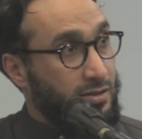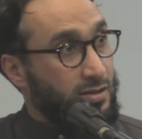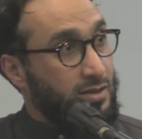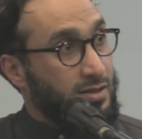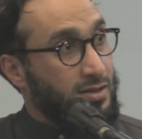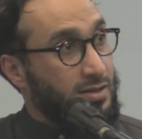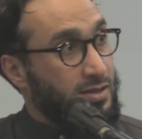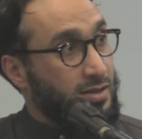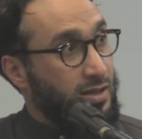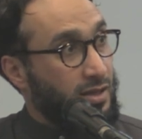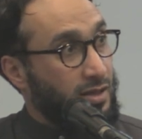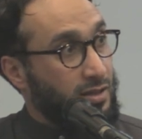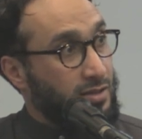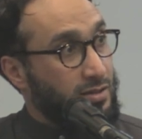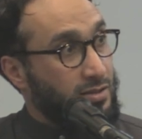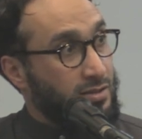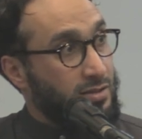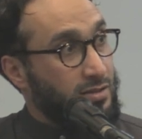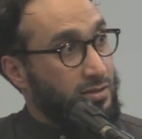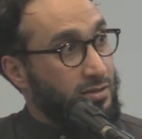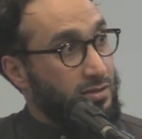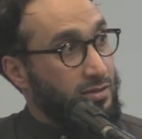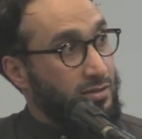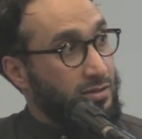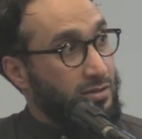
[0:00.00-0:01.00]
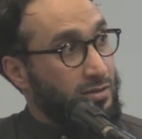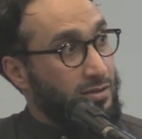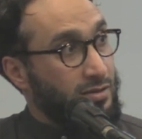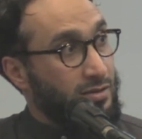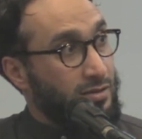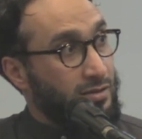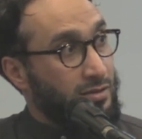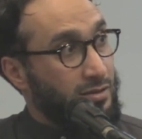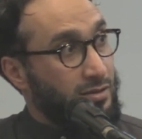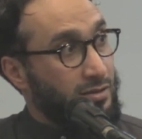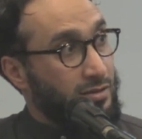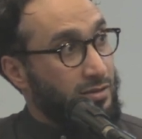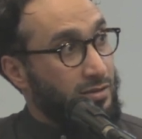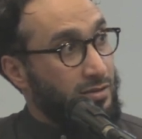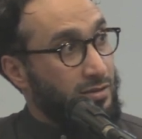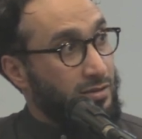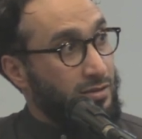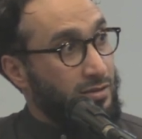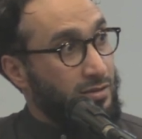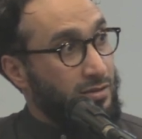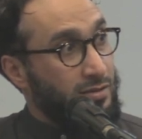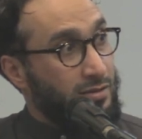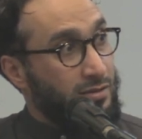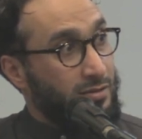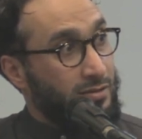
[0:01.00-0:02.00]
In certain states.
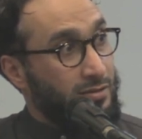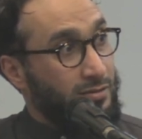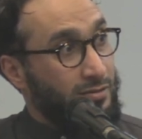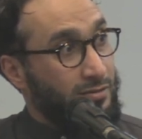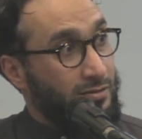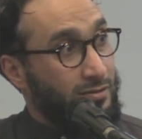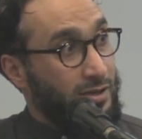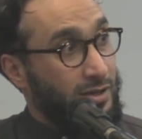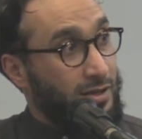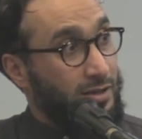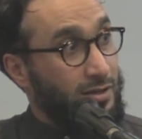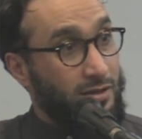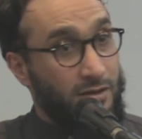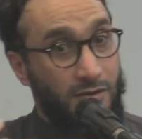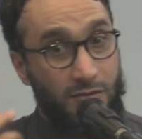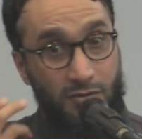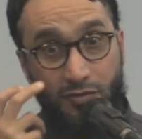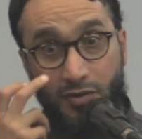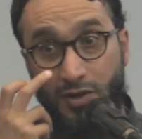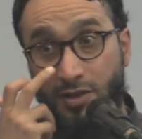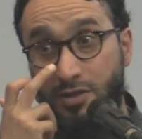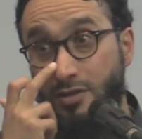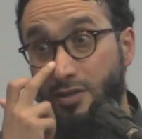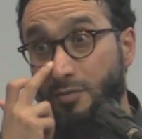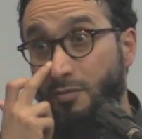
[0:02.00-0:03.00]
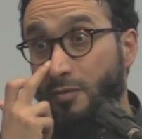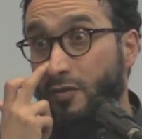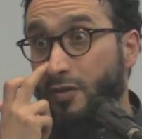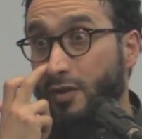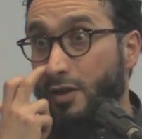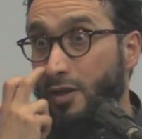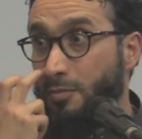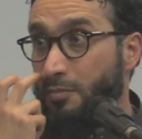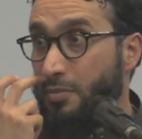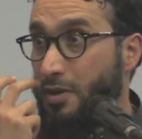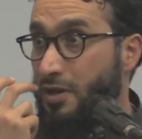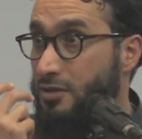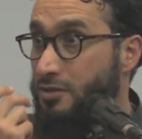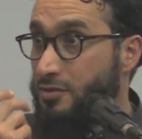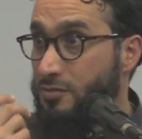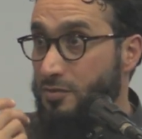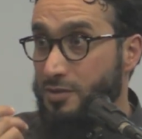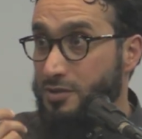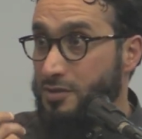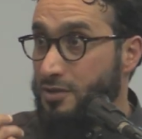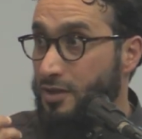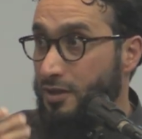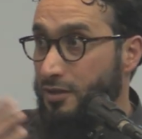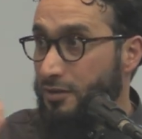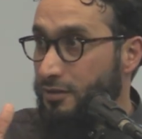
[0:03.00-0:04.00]
Right? You find some of the
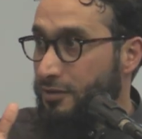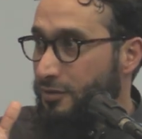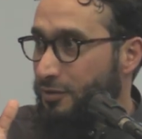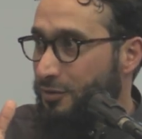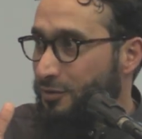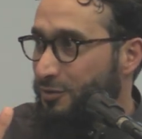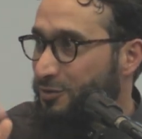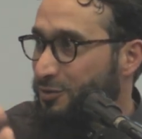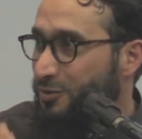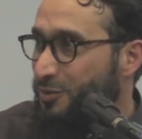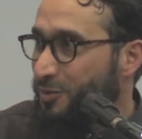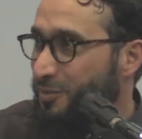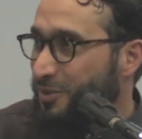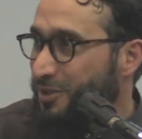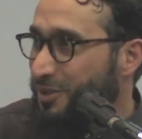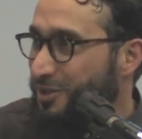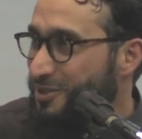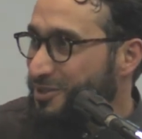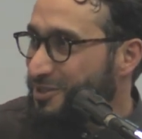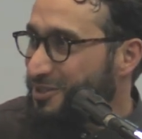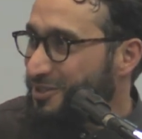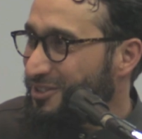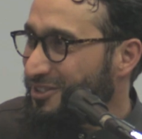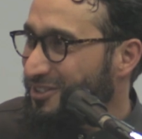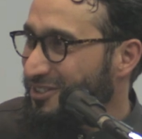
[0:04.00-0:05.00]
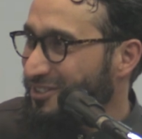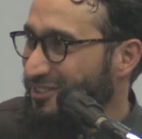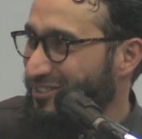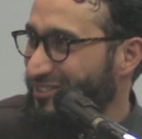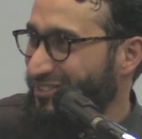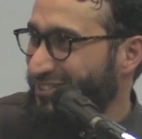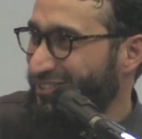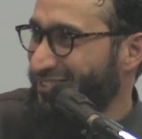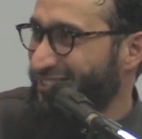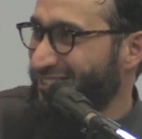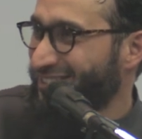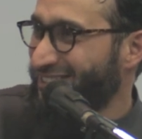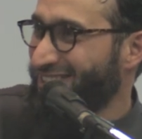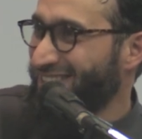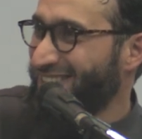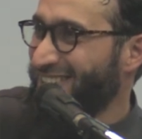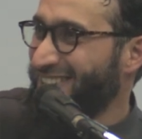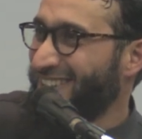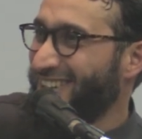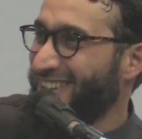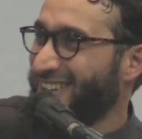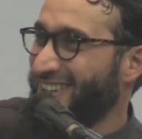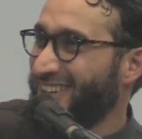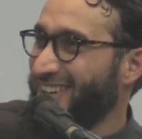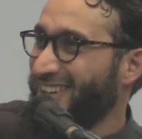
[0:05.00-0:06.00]
companions would say, no medicine.
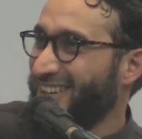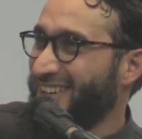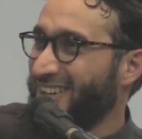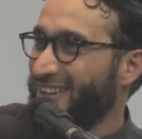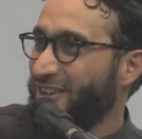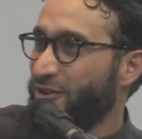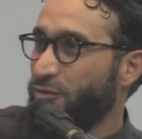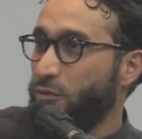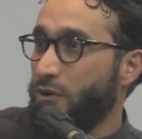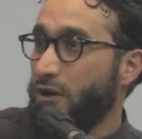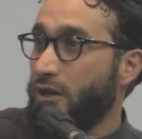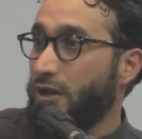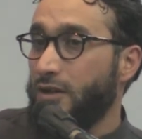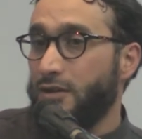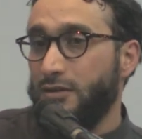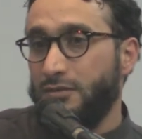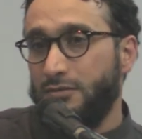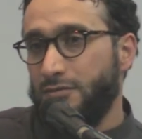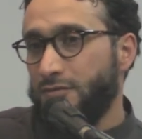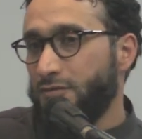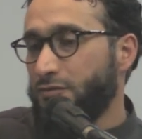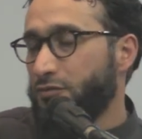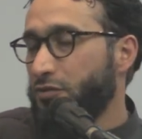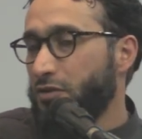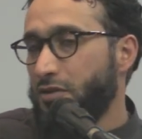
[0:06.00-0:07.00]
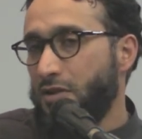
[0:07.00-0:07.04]
Why?